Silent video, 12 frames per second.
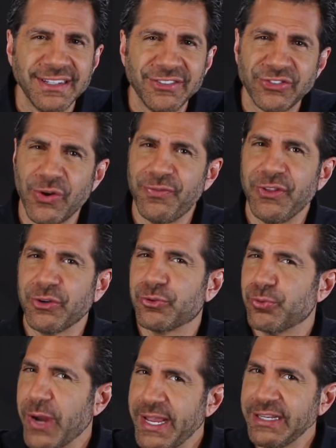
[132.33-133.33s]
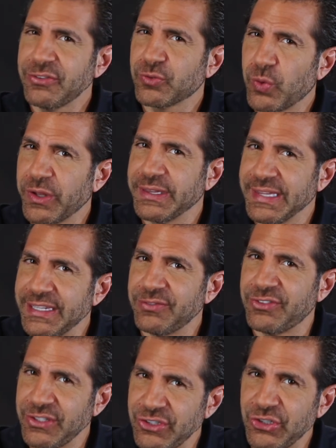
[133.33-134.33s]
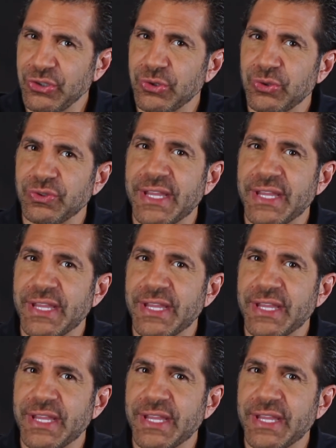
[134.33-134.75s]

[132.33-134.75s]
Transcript: So if the greatest one lives in you,